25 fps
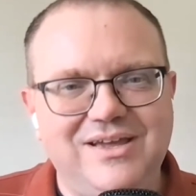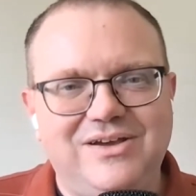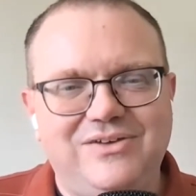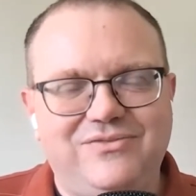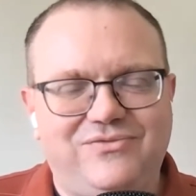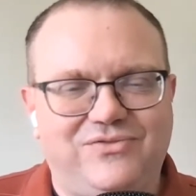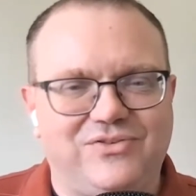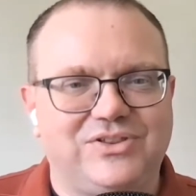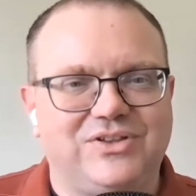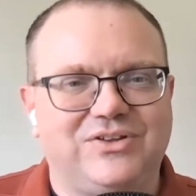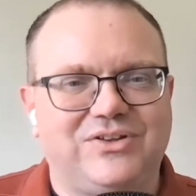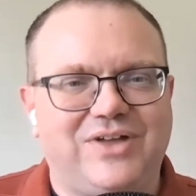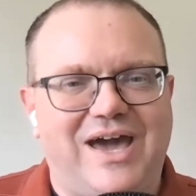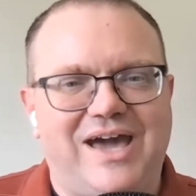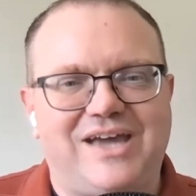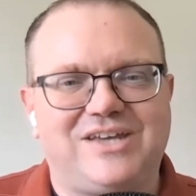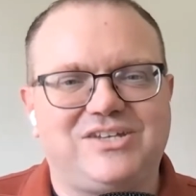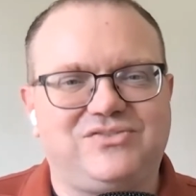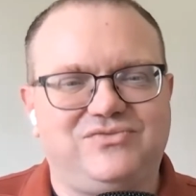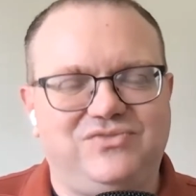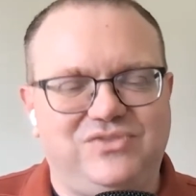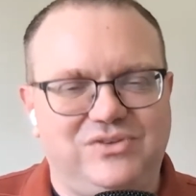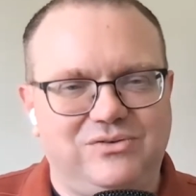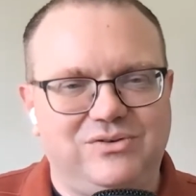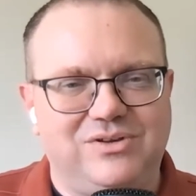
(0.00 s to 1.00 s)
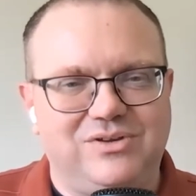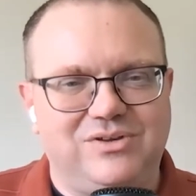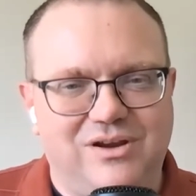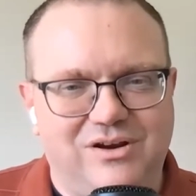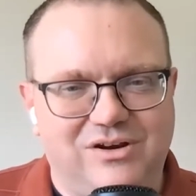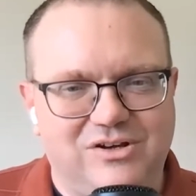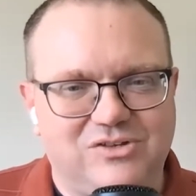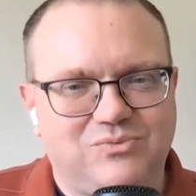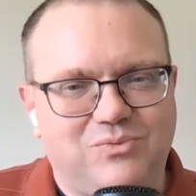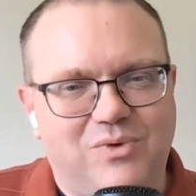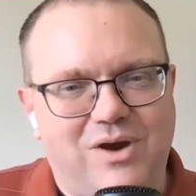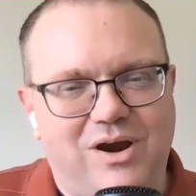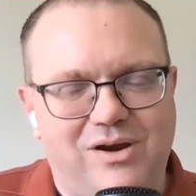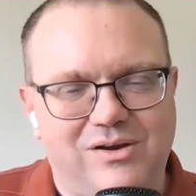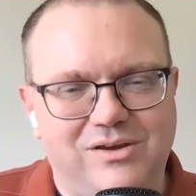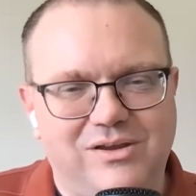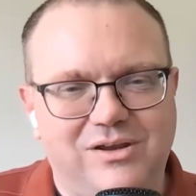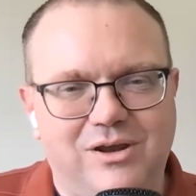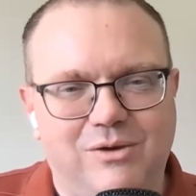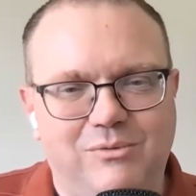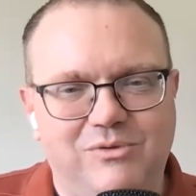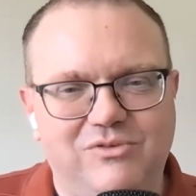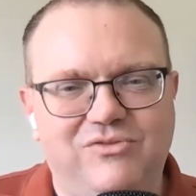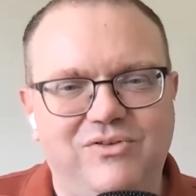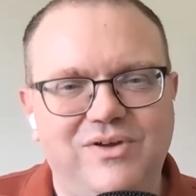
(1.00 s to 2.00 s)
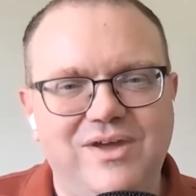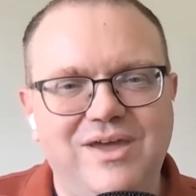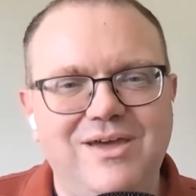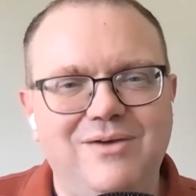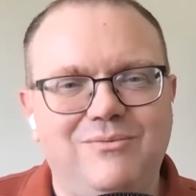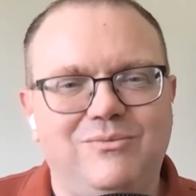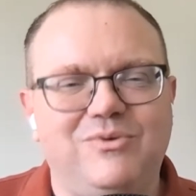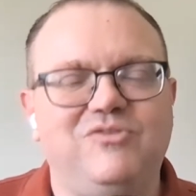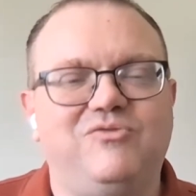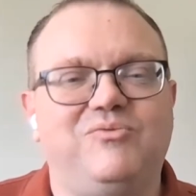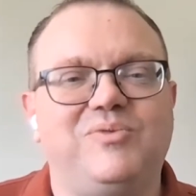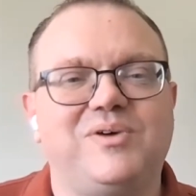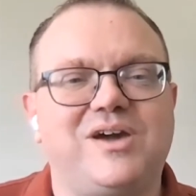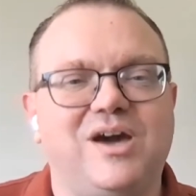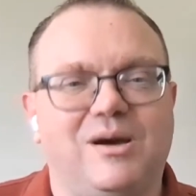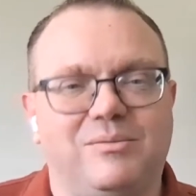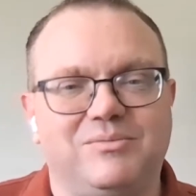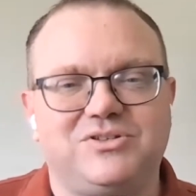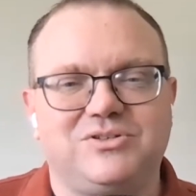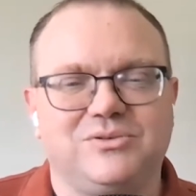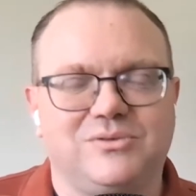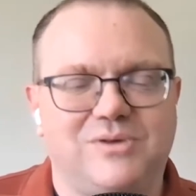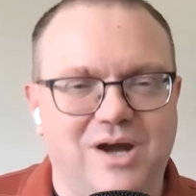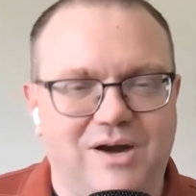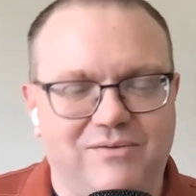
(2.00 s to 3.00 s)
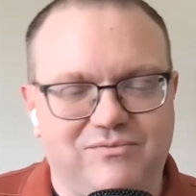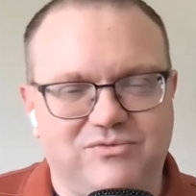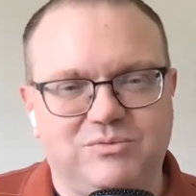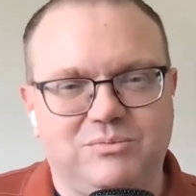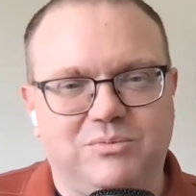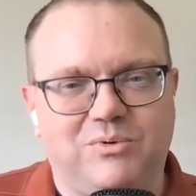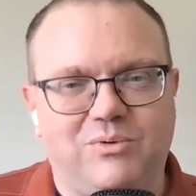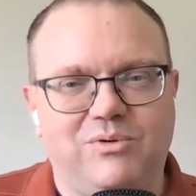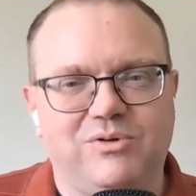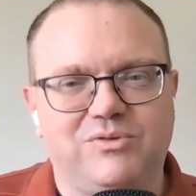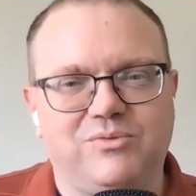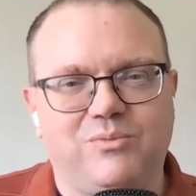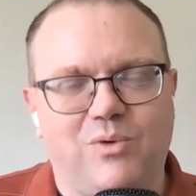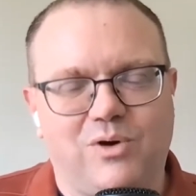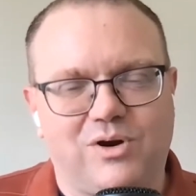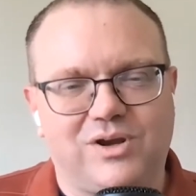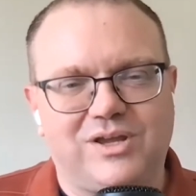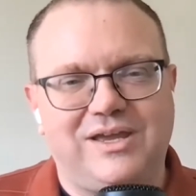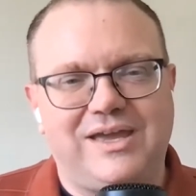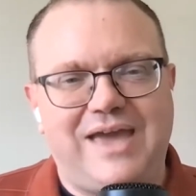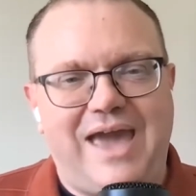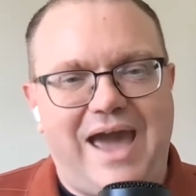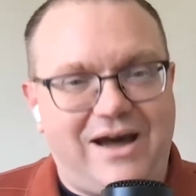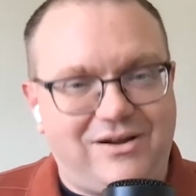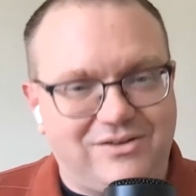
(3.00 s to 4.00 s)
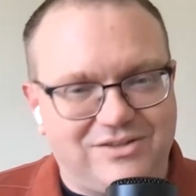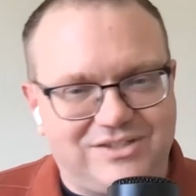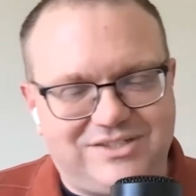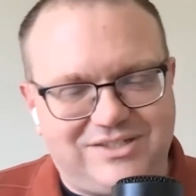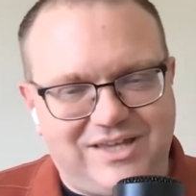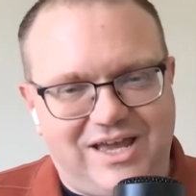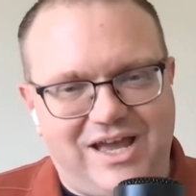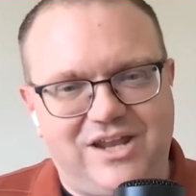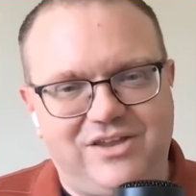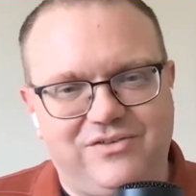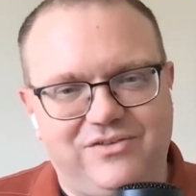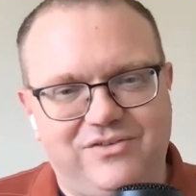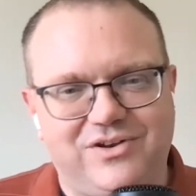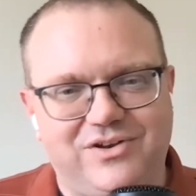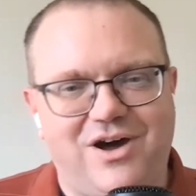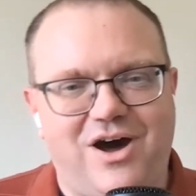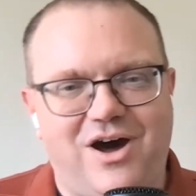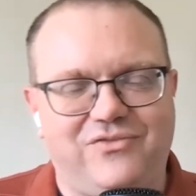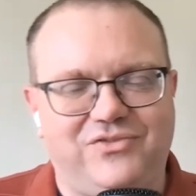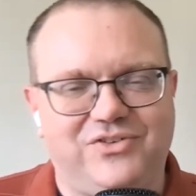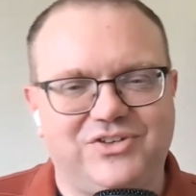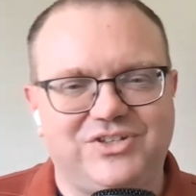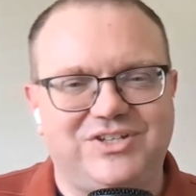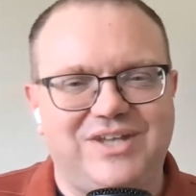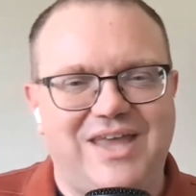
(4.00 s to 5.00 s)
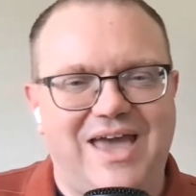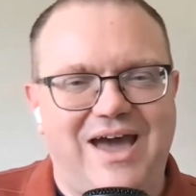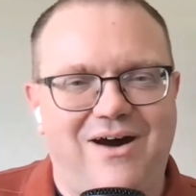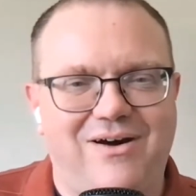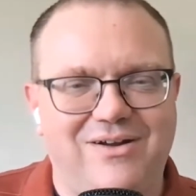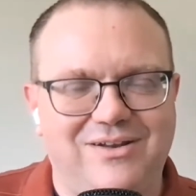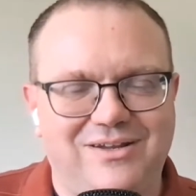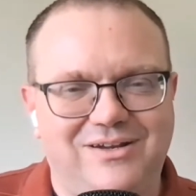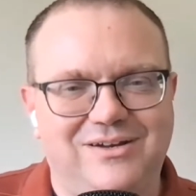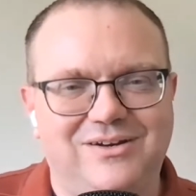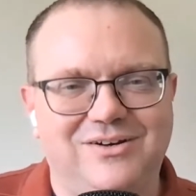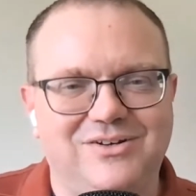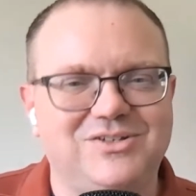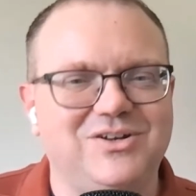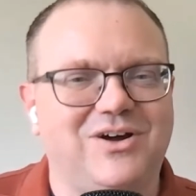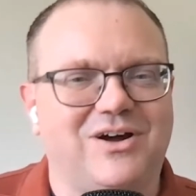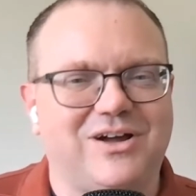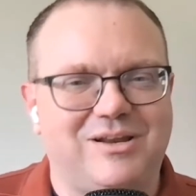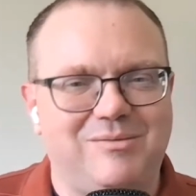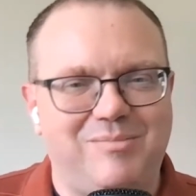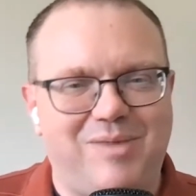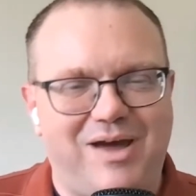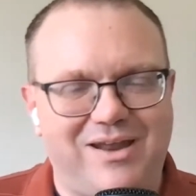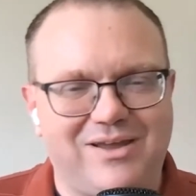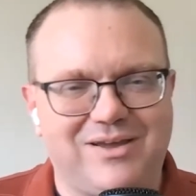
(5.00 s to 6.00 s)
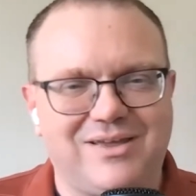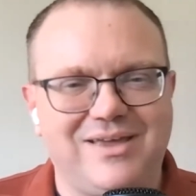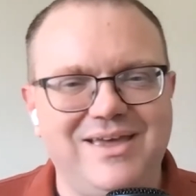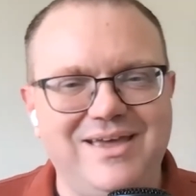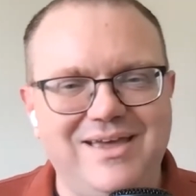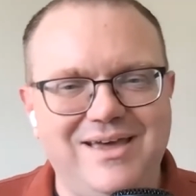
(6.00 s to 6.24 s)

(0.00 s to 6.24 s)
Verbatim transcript: for the last few years where you know we've we've become so comfortable with working outside of an office now and you're talking about a,